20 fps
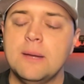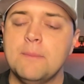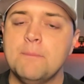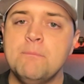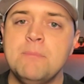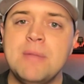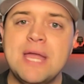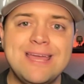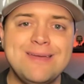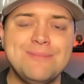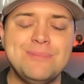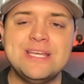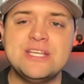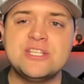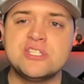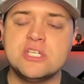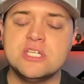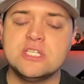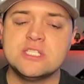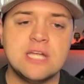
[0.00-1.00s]
Maybe
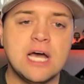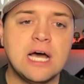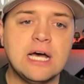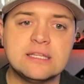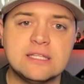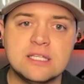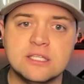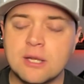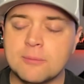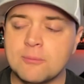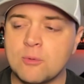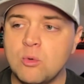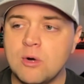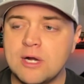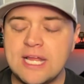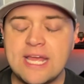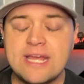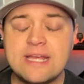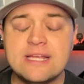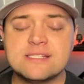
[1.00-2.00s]
she's not the number
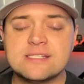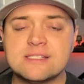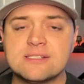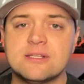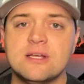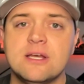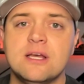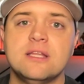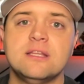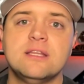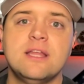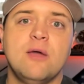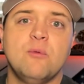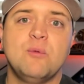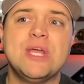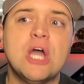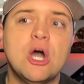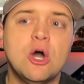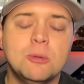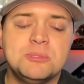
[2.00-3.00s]
1 ace that
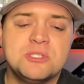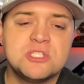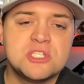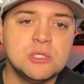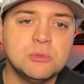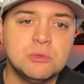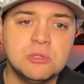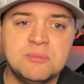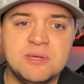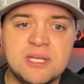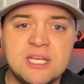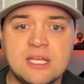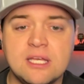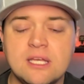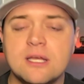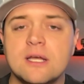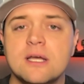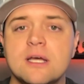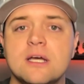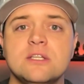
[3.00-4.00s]
we hoped she would
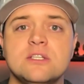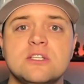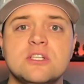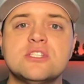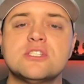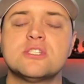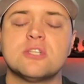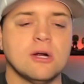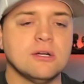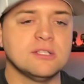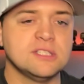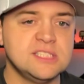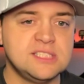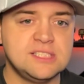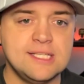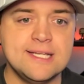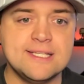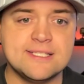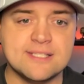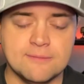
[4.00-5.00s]
be to start the
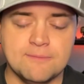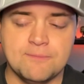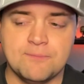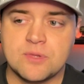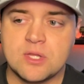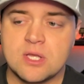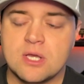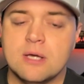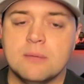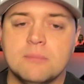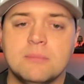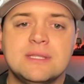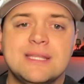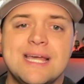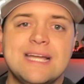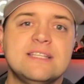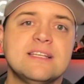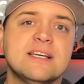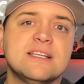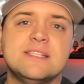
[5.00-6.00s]
season, but
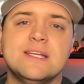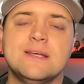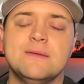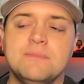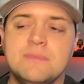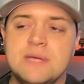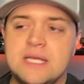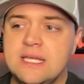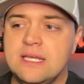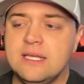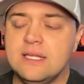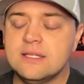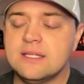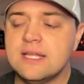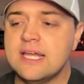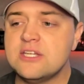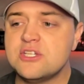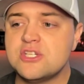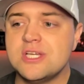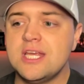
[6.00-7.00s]
that doesn't mean
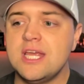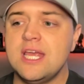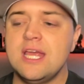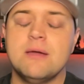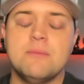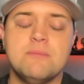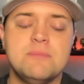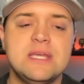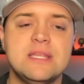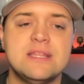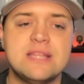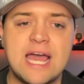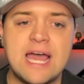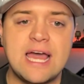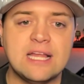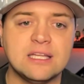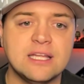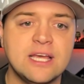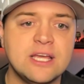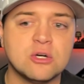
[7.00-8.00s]
that she can't be
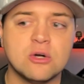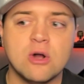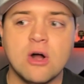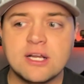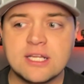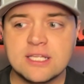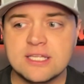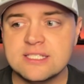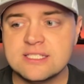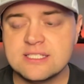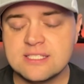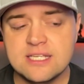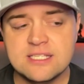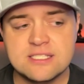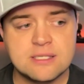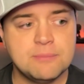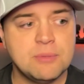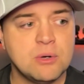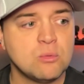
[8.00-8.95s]
that later on in the season.